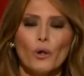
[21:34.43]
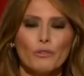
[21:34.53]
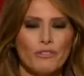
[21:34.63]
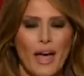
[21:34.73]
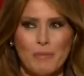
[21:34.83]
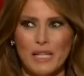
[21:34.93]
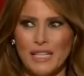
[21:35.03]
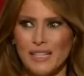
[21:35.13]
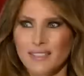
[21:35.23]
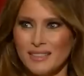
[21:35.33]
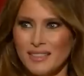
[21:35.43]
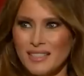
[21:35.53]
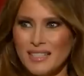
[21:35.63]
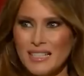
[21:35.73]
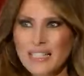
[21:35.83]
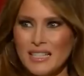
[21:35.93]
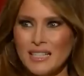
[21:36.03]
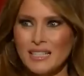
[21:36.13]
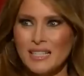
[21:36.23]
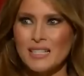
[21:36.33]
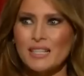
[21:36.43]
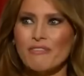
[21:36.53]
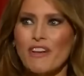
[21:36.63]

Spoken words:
the Department of Justice filed a lawsuit